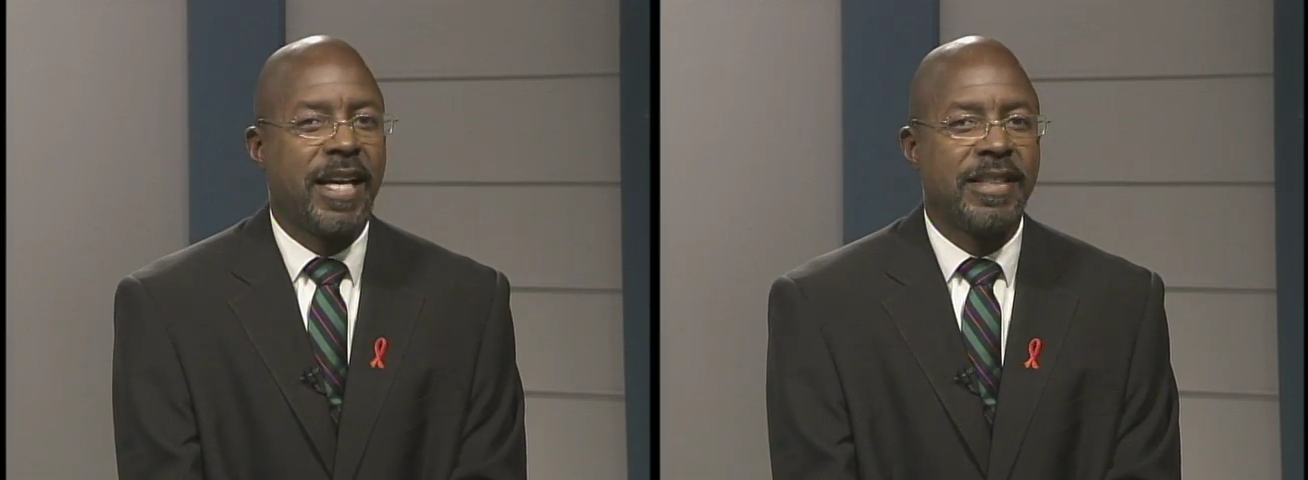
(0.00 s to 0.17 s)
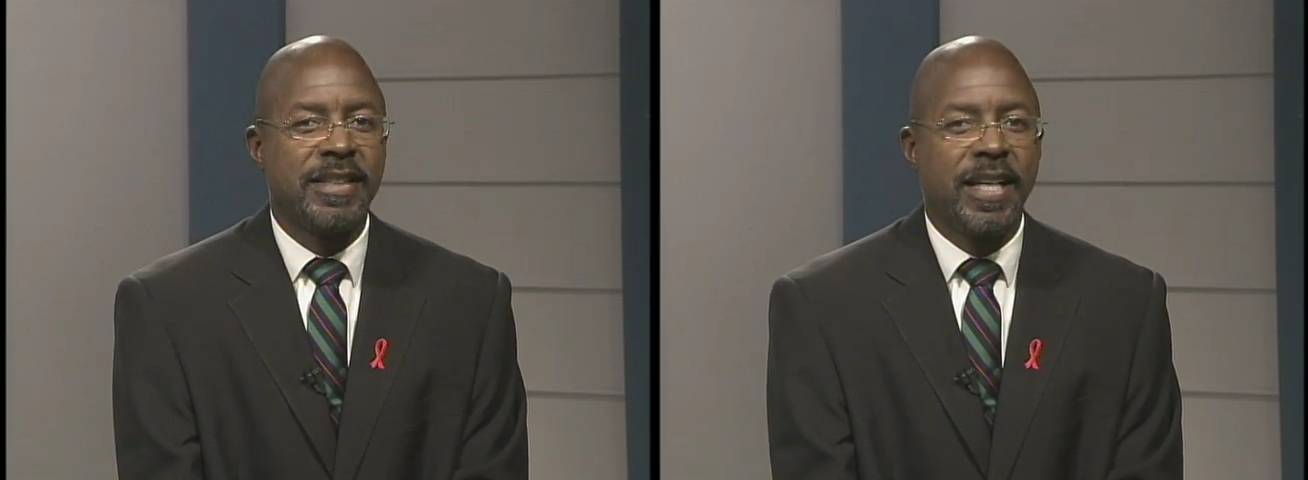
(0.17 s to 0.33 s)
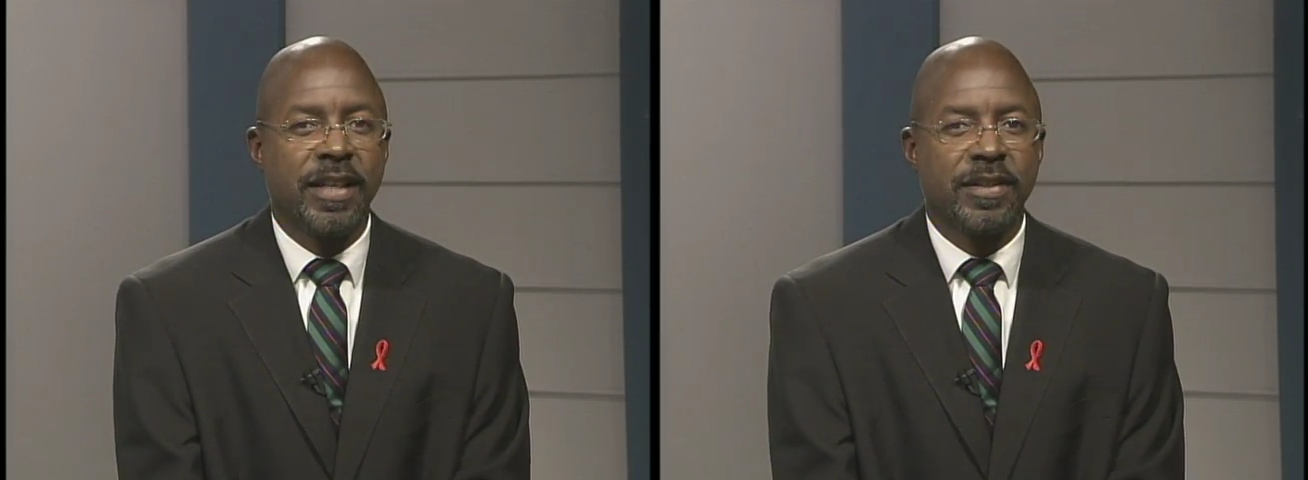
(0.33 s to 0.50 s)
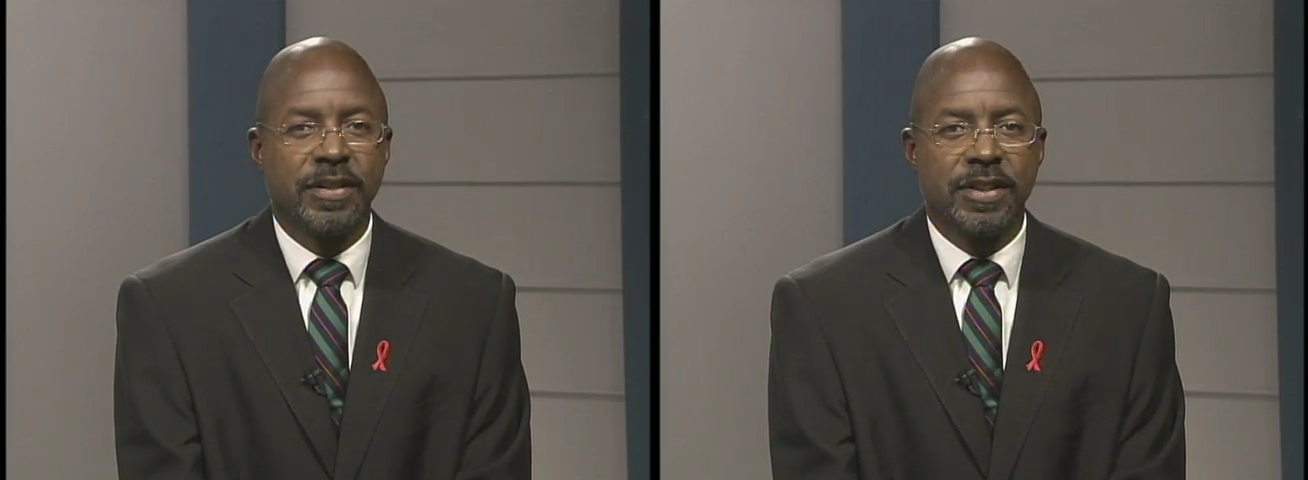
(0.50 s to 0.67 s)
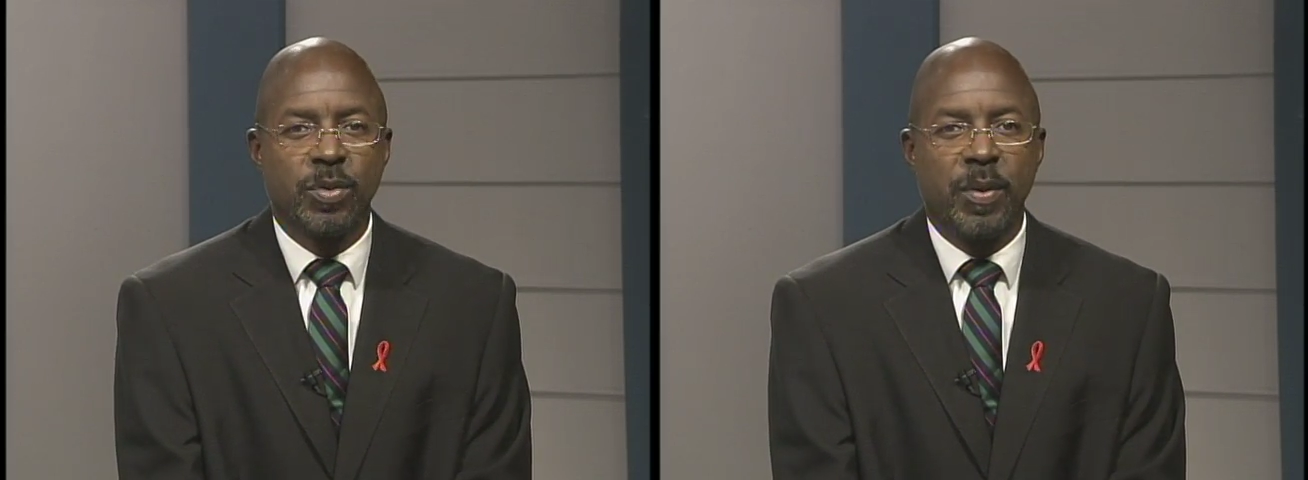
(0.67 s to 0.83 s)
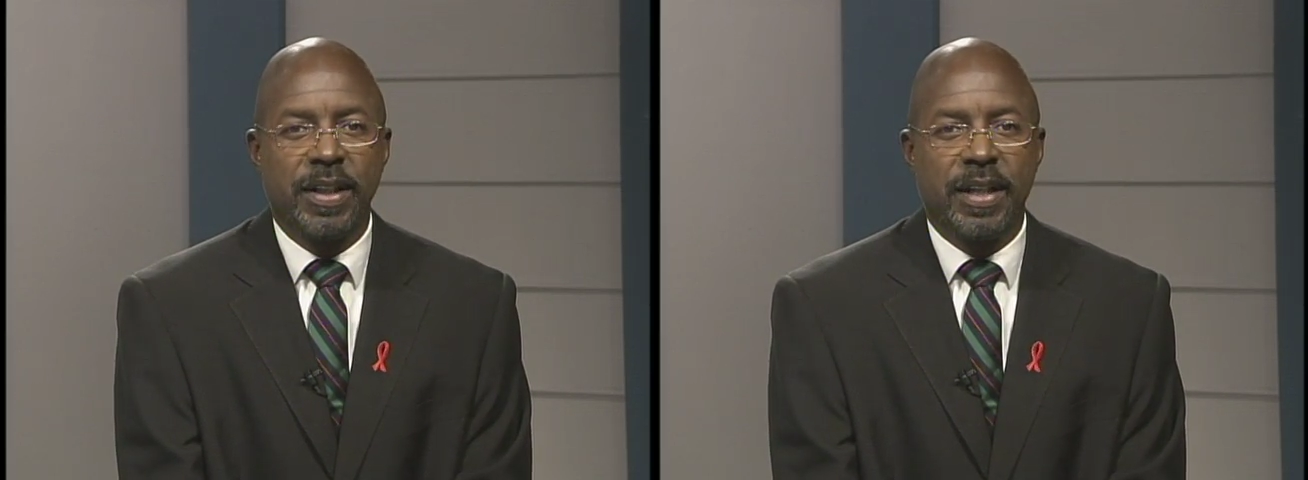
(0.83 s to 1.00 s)
Diego this
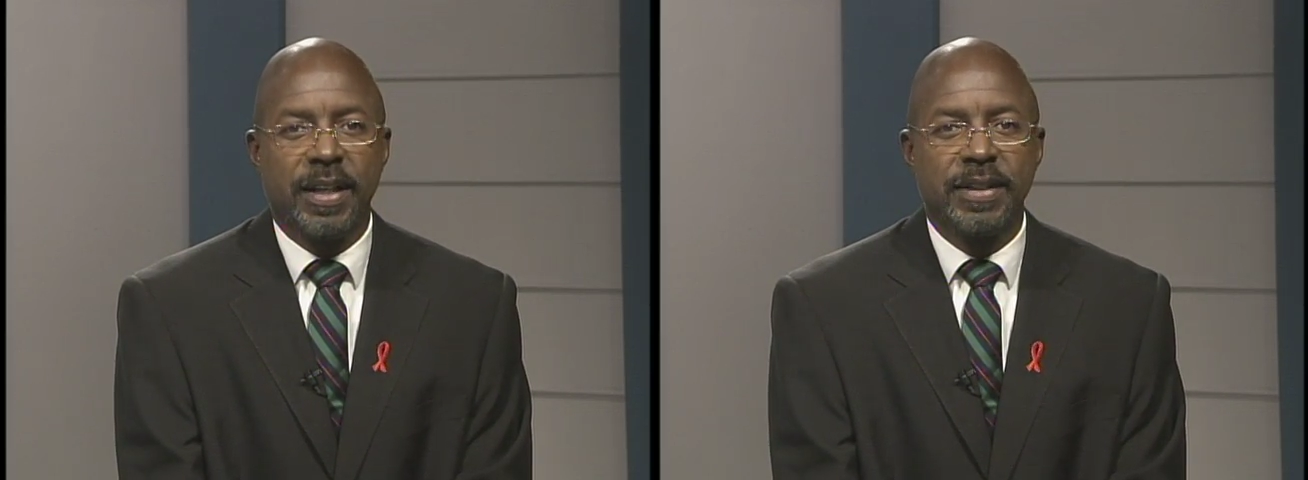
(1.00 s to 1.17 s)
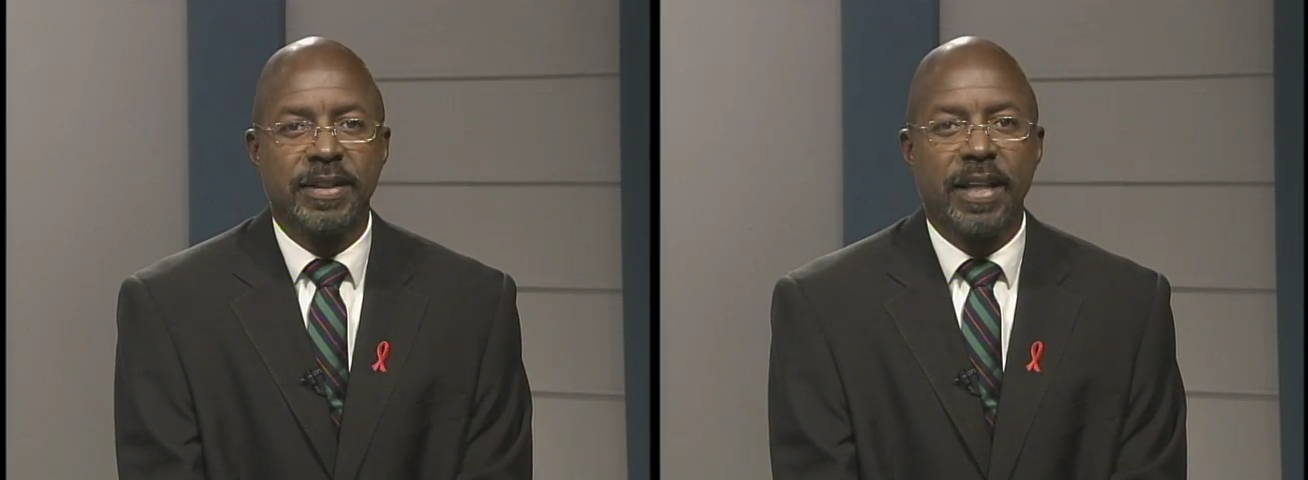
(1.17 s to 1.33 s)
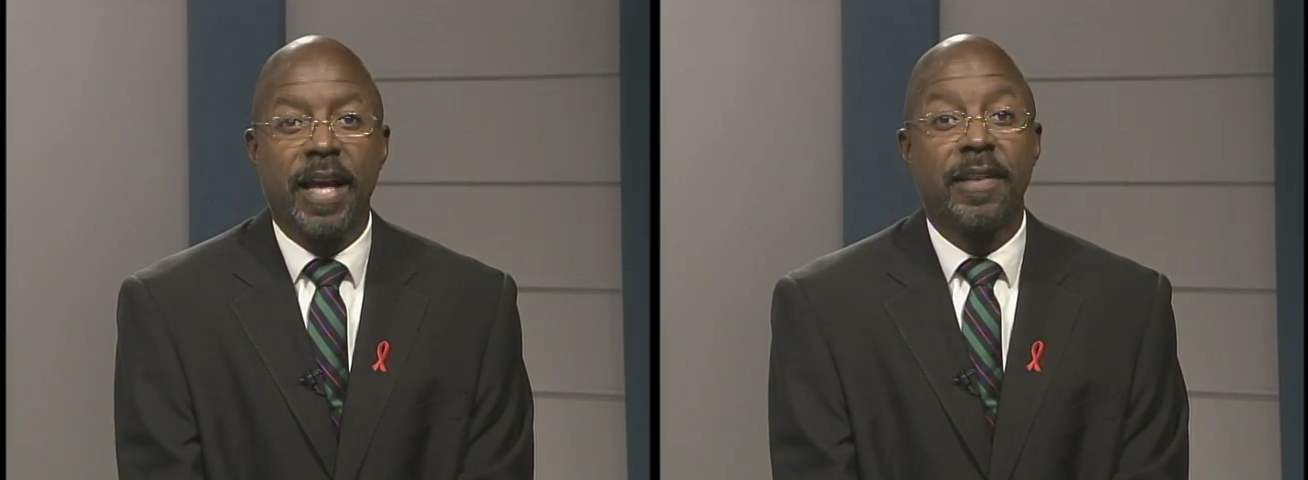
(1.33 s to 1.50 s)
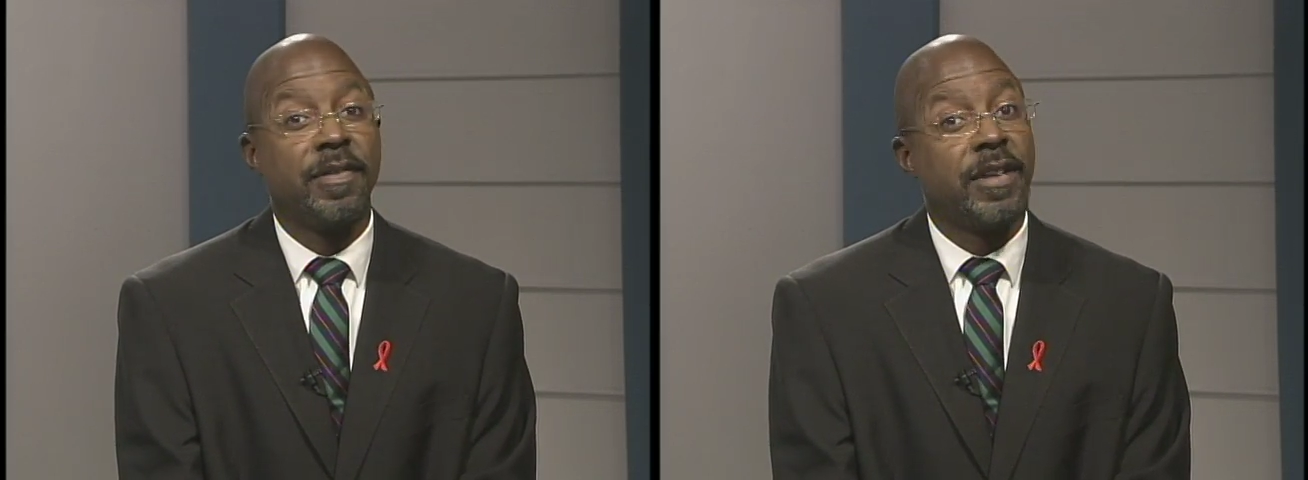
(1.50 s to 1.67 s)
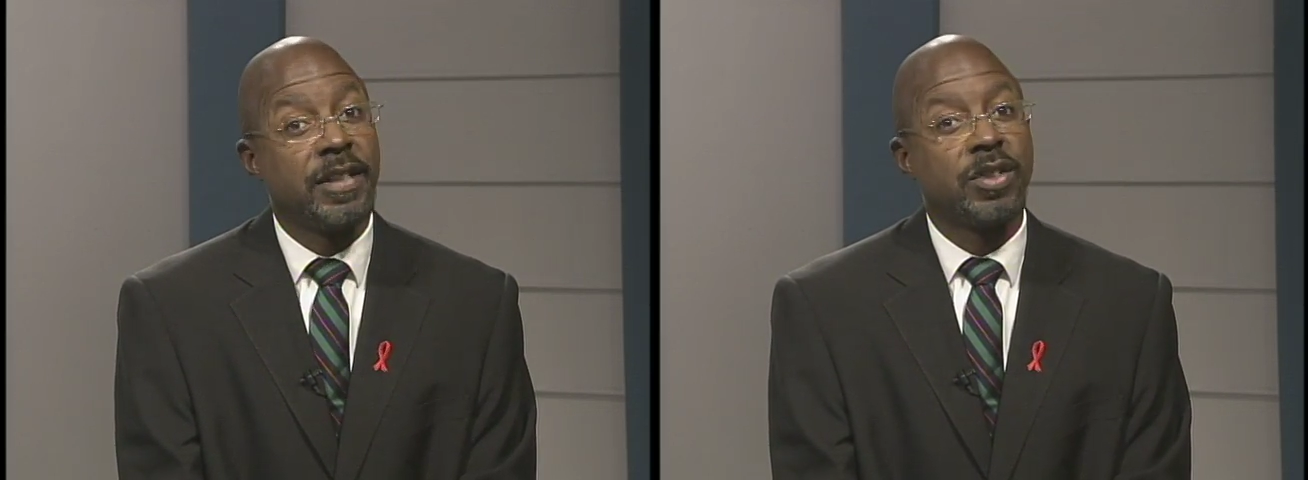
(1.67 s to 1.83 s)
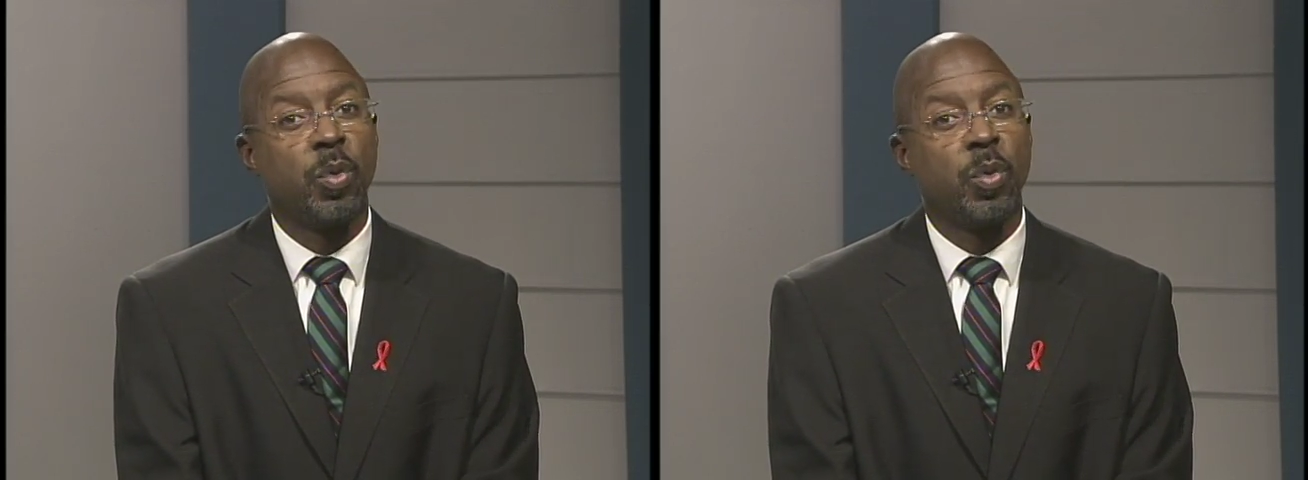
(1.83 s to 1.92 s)
weekend, and this